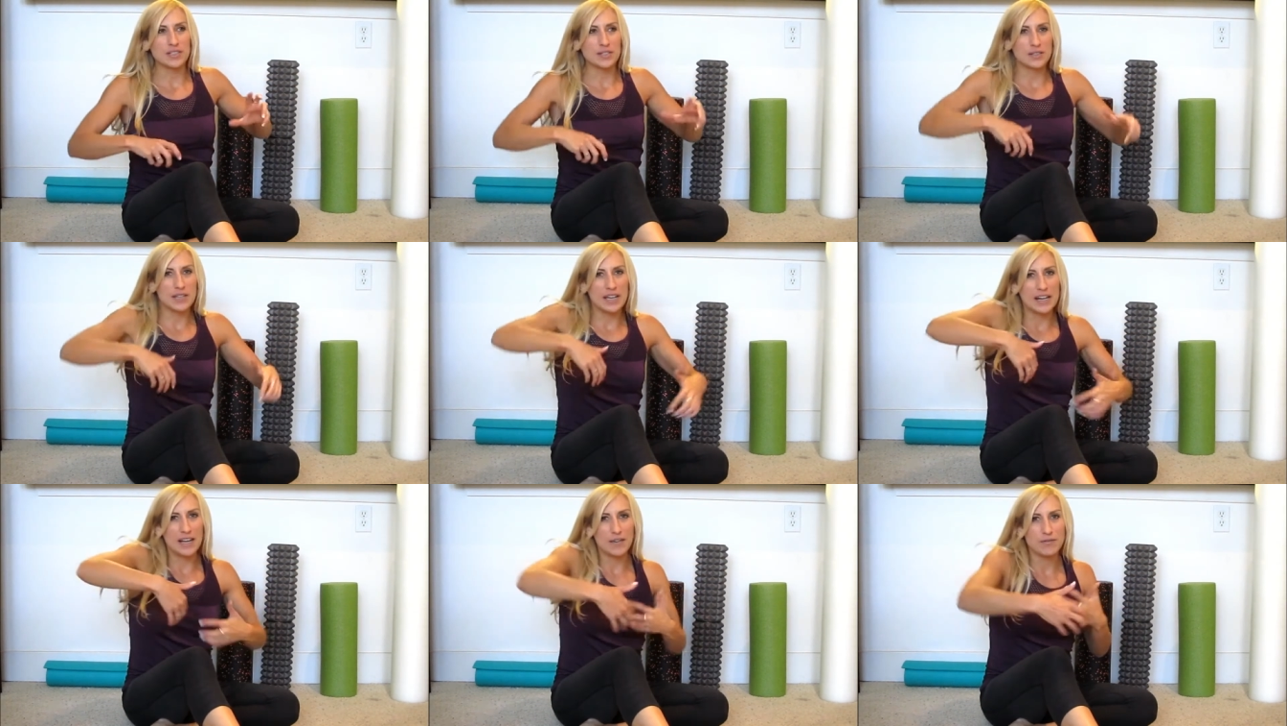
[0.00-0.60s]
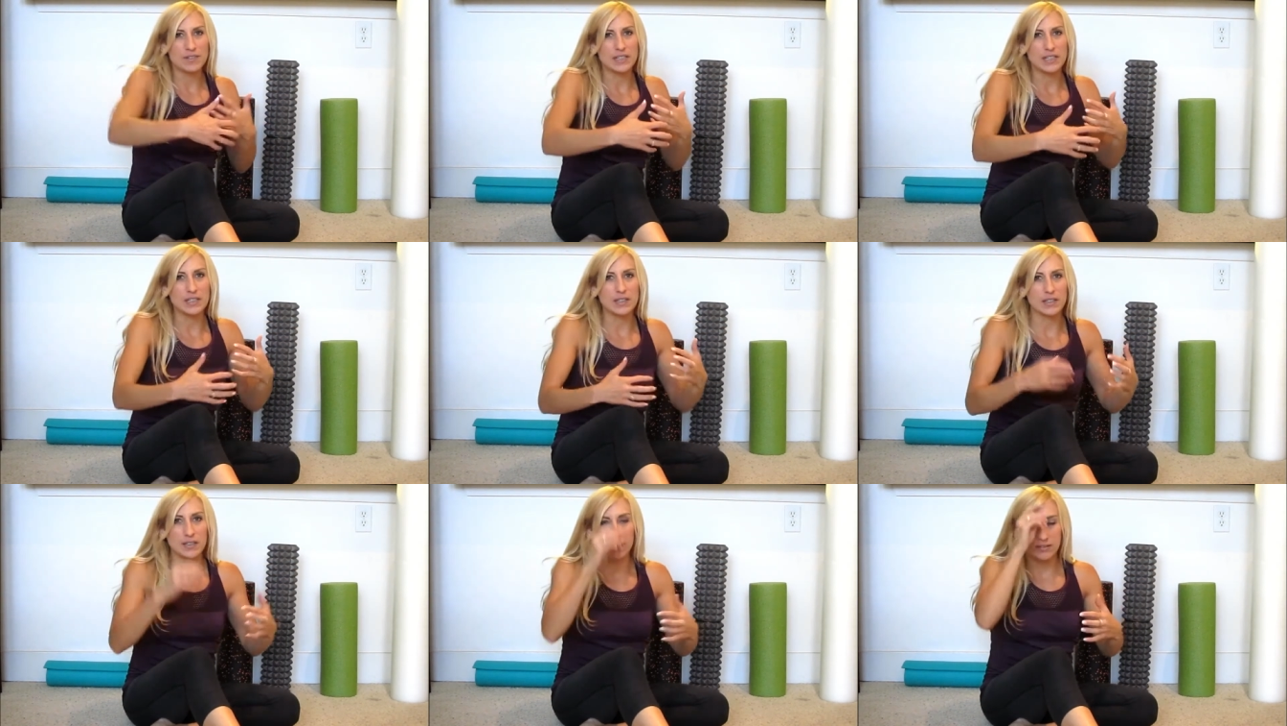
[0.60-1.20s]
because you kind of have
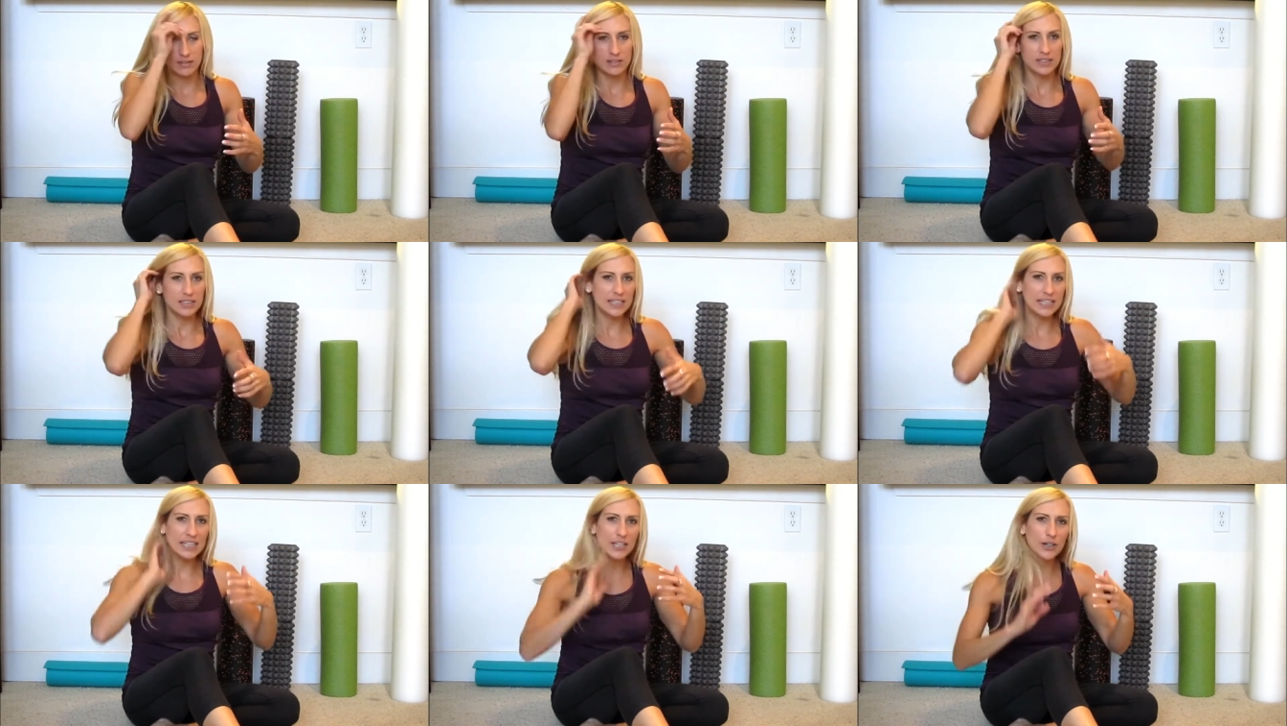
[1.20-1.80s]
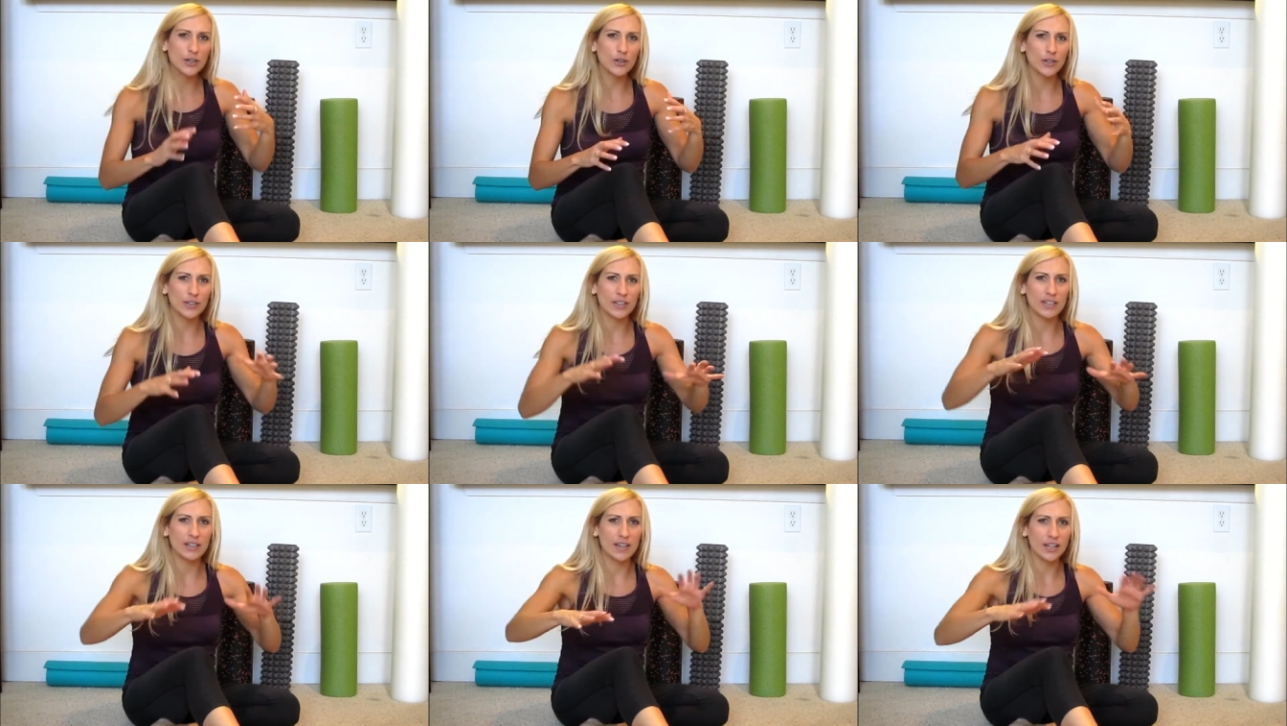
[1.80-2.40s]
to kneel
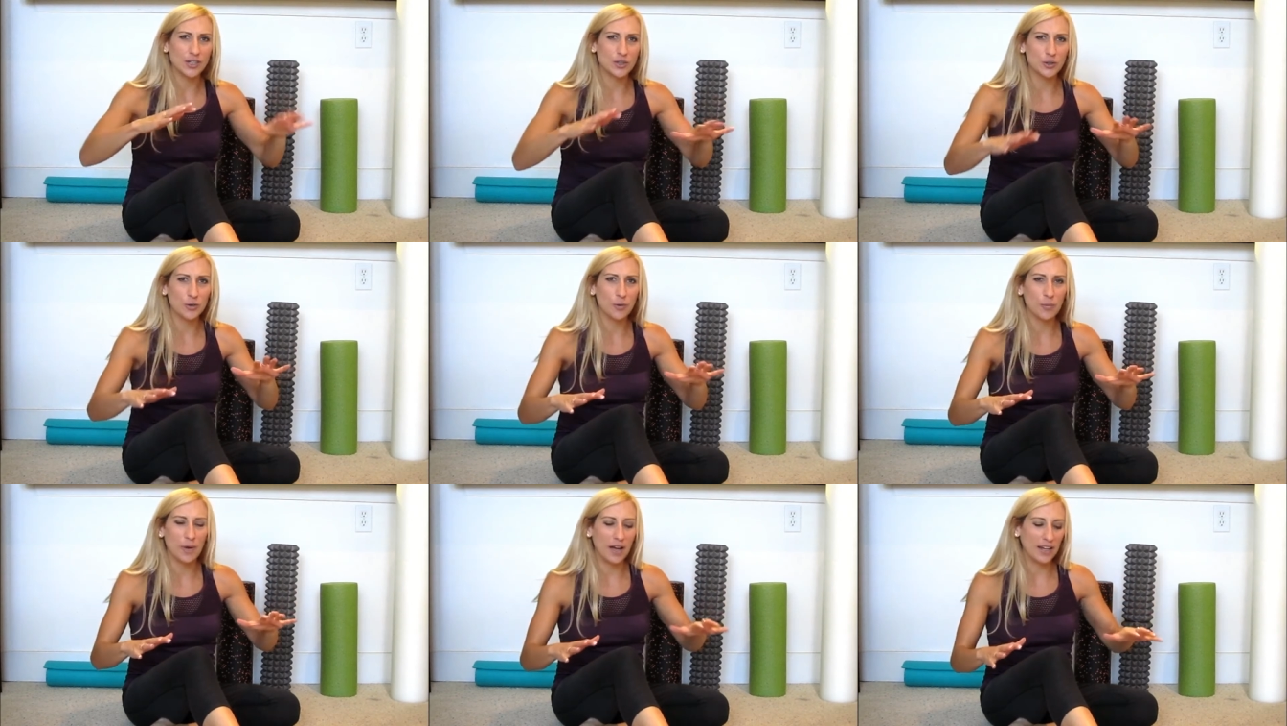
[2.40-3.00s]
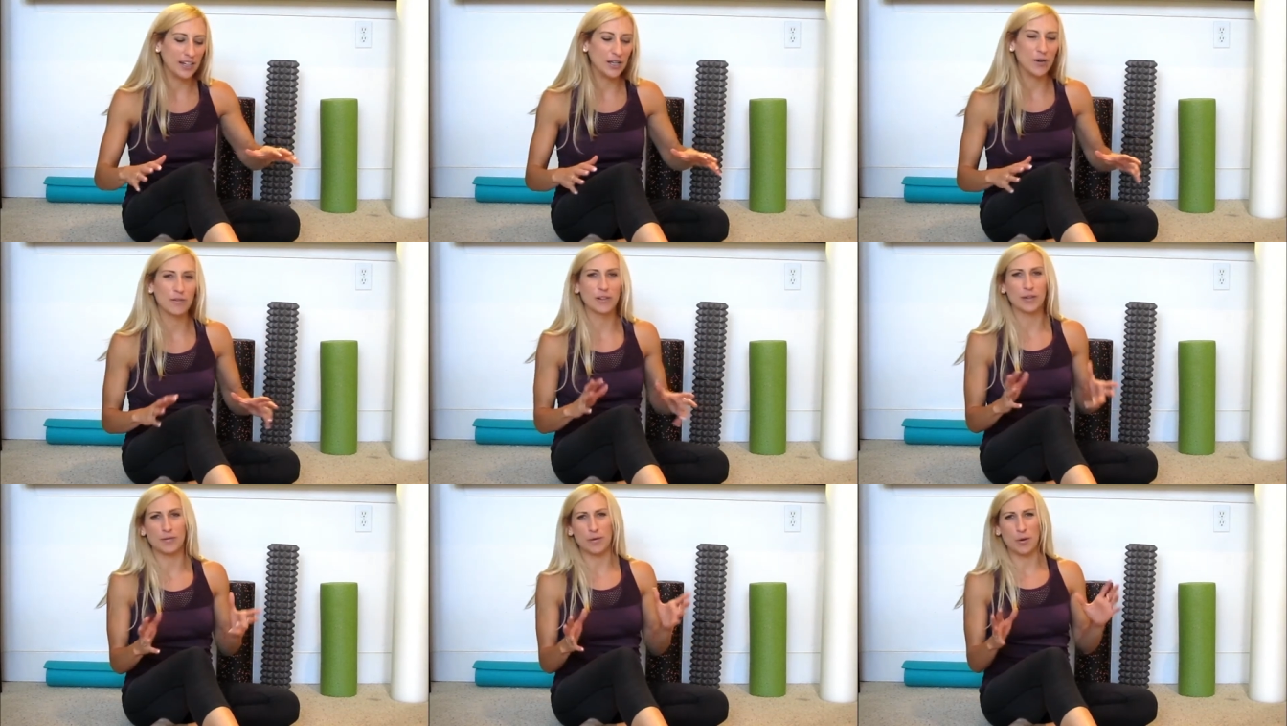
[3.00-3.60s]
and hunch your whole body
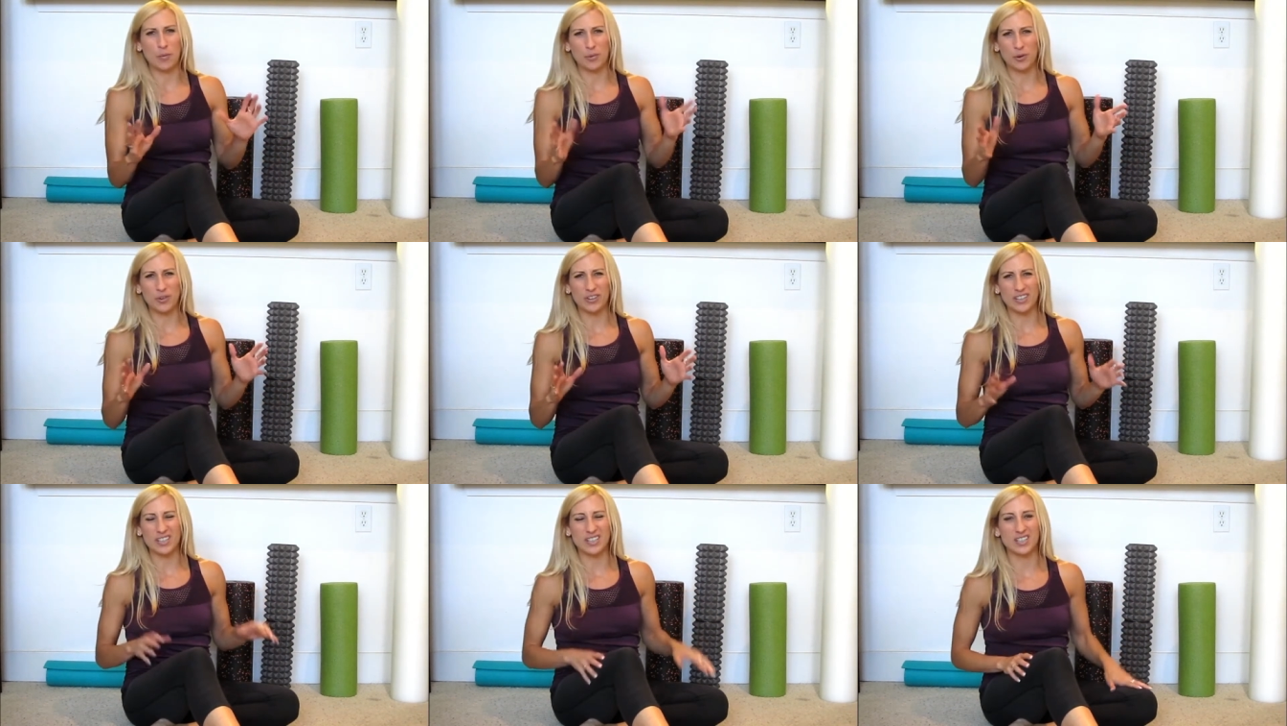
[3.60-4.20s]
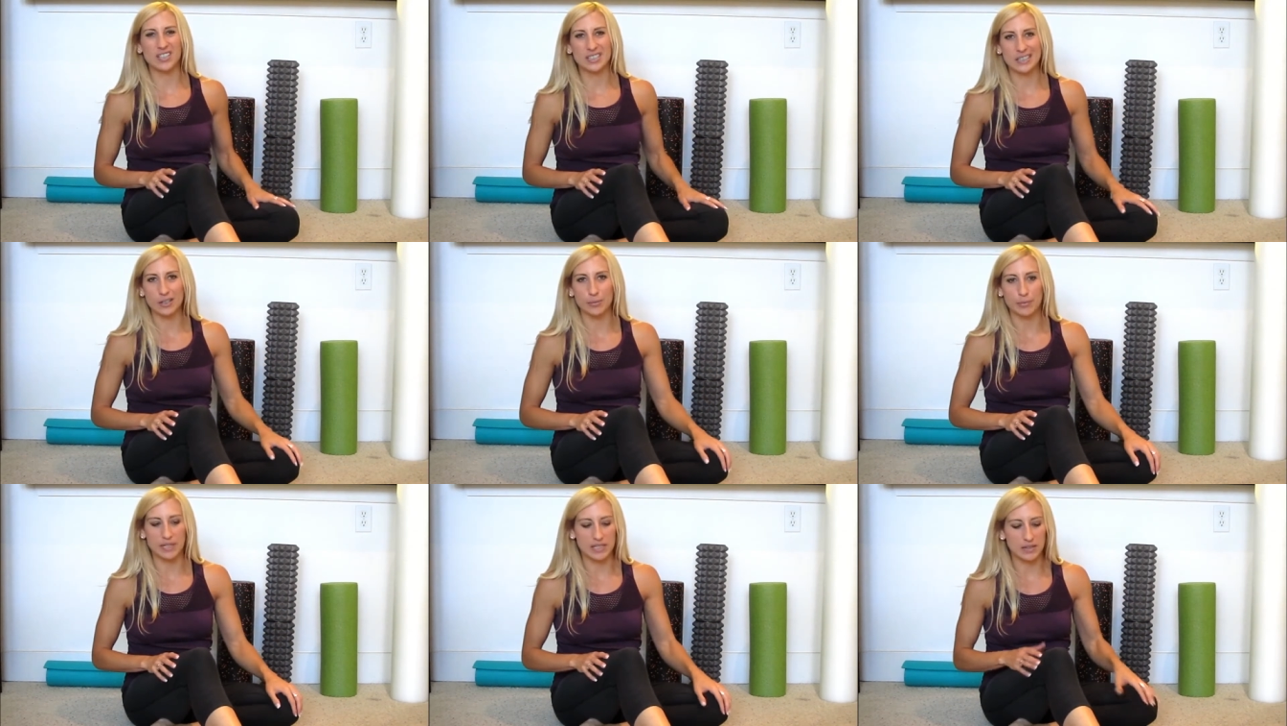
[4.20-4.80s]
over the foam roller, and it's just a
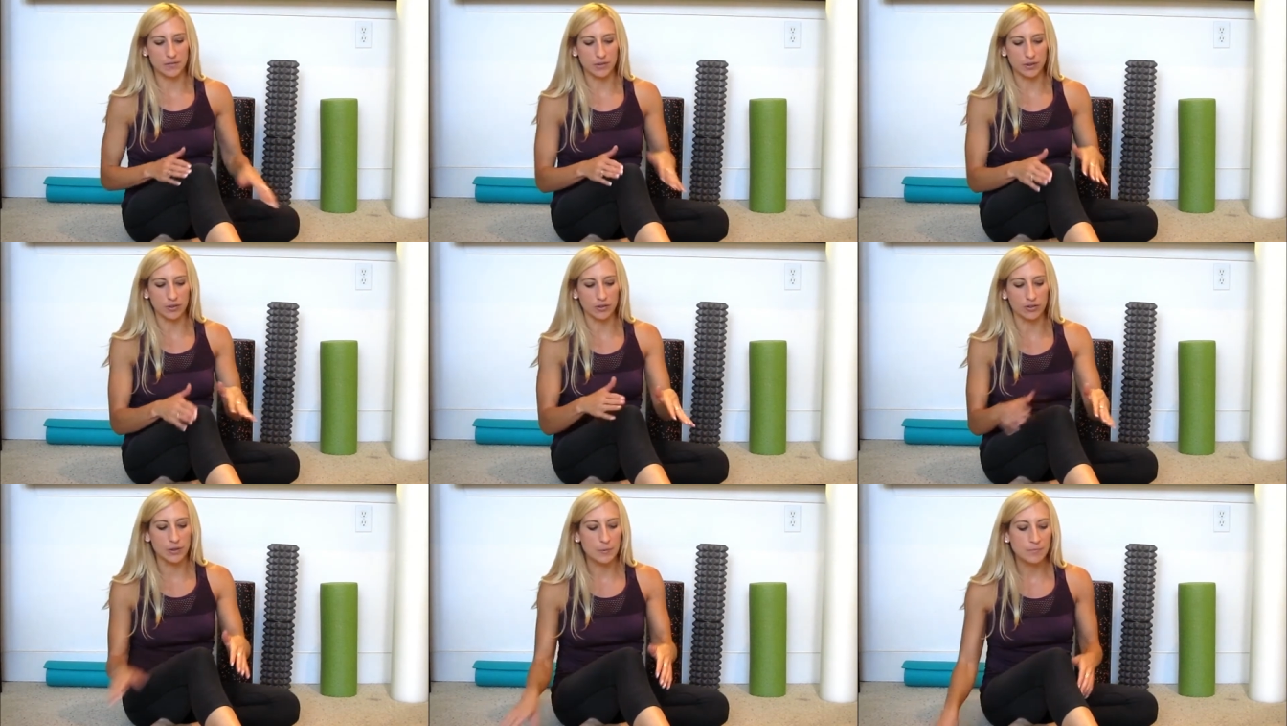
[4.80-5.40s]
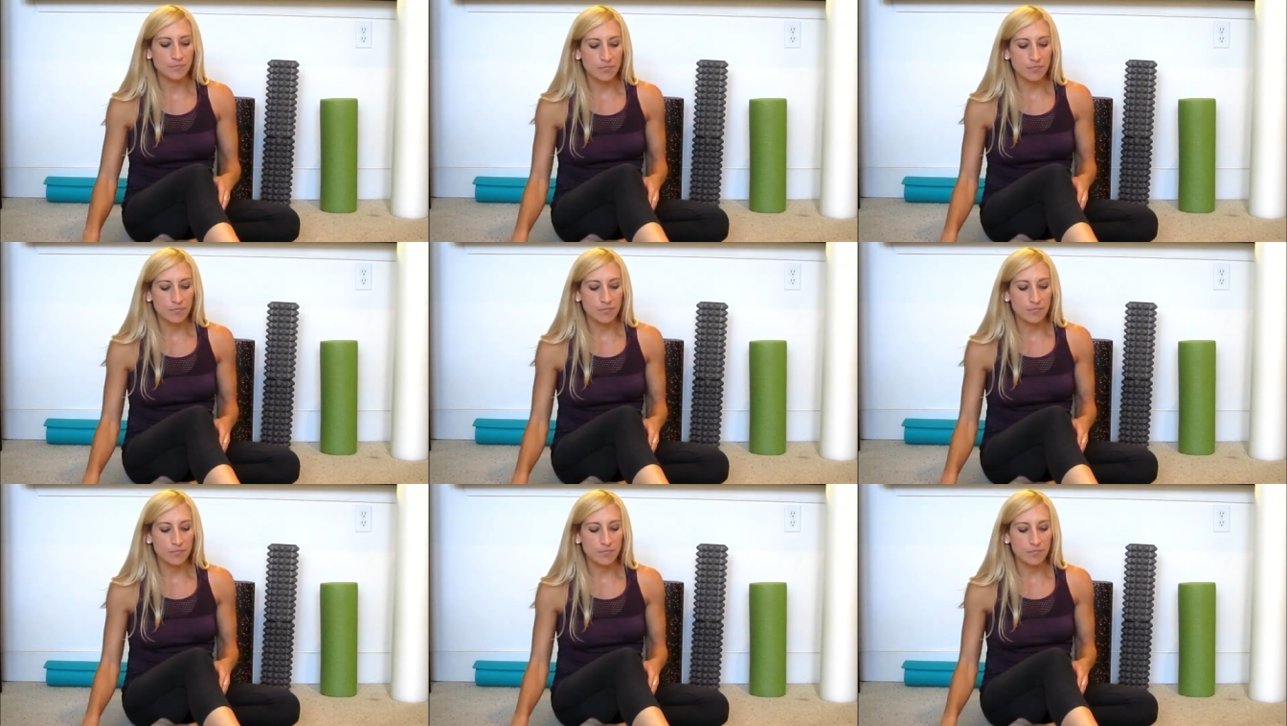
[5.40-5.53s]
little bit difficult.